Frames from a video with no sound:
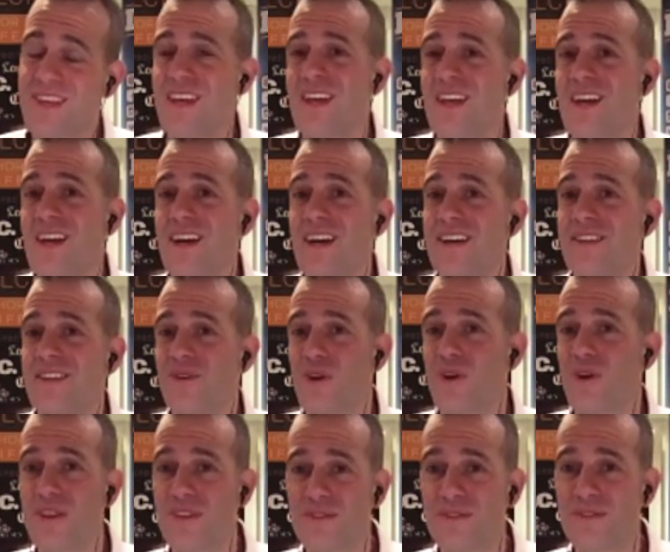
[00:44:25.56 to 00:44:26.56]
There were
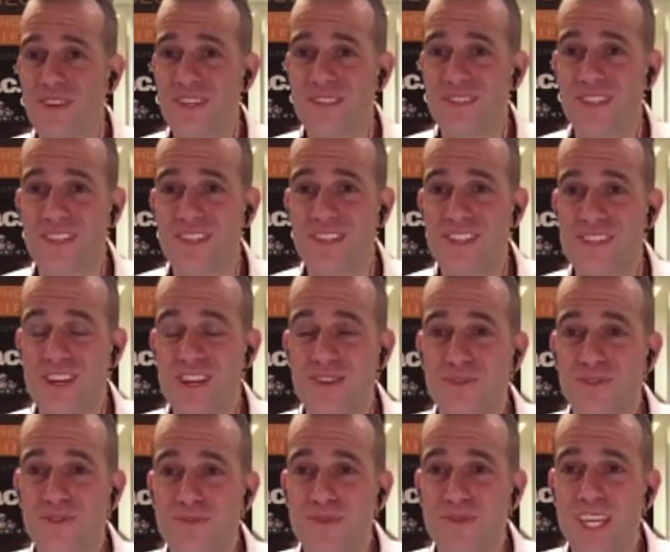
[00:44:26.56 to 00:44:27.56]
other things that he shared with
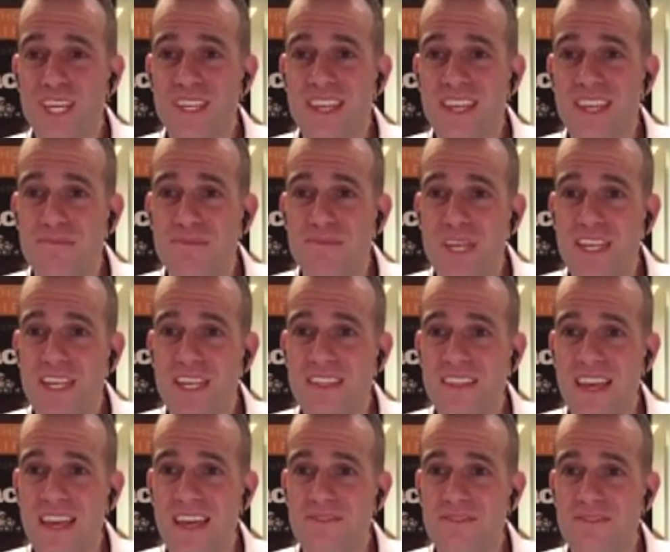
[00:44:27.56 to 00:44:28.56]
me in that meeting
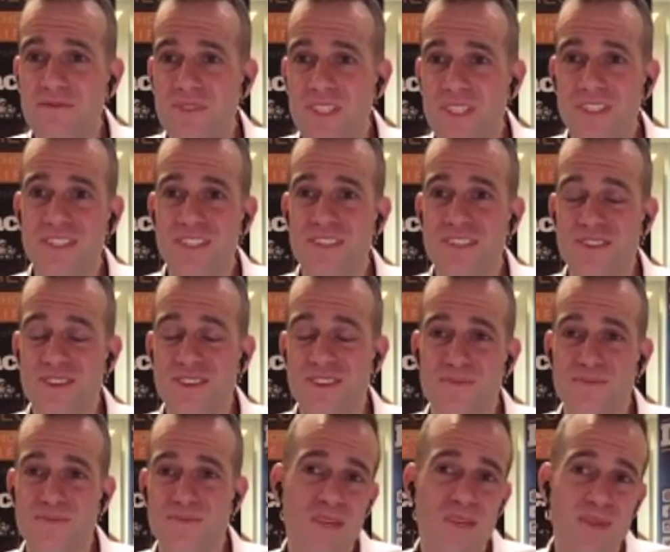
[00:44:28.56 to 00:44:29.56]
that really disturbed me
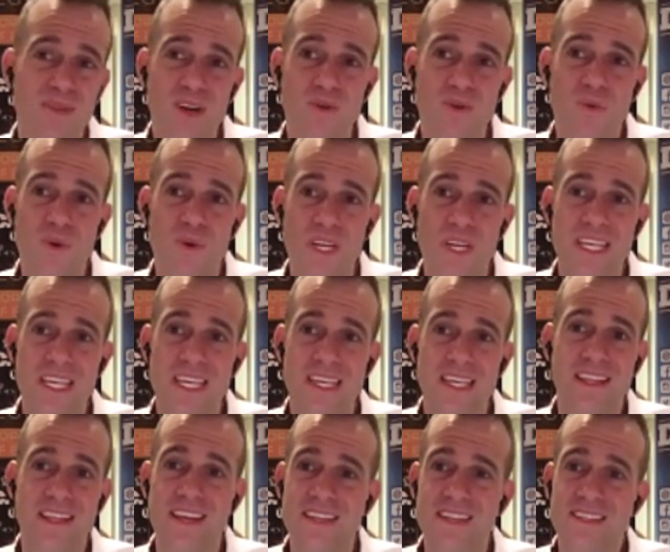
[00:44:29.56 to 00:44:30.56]
about what he
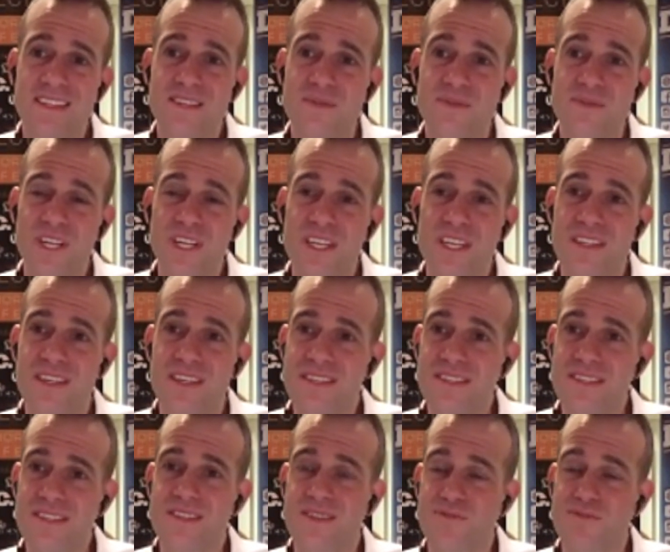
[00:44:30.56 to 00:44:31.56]
likes and what he thinks is
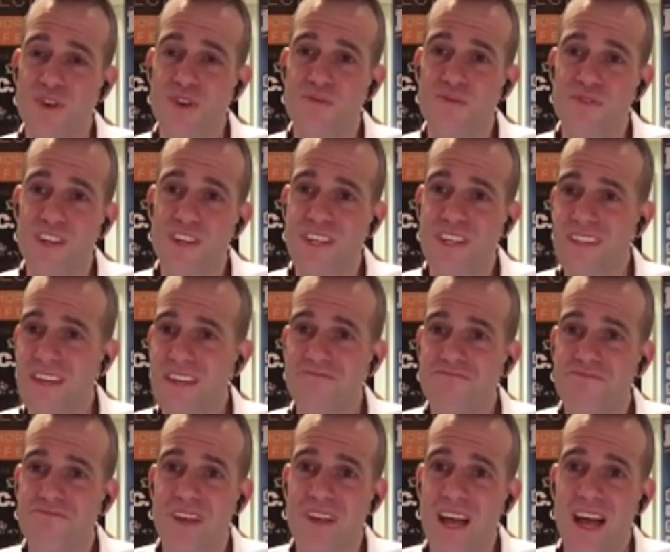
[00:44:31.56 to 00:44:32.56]
appropriate that
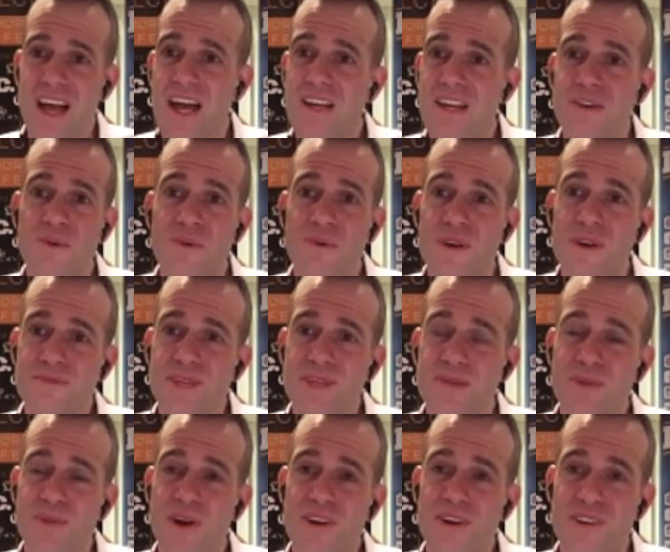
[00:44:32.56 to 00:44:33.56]
I don't want to be a
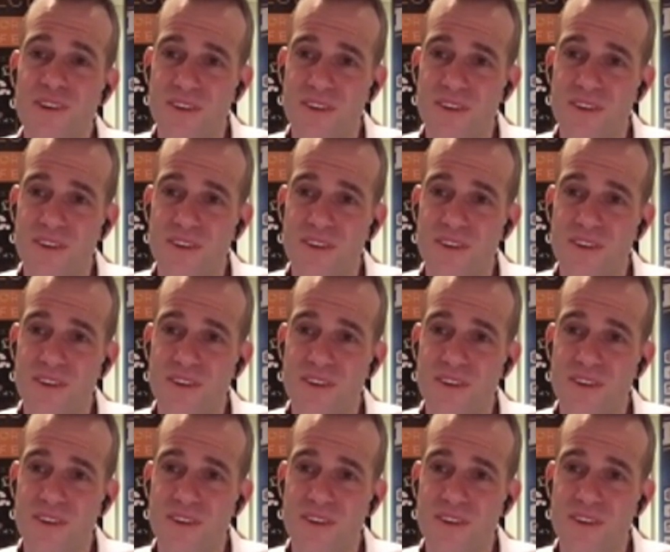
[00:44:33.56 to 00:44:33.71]
part of.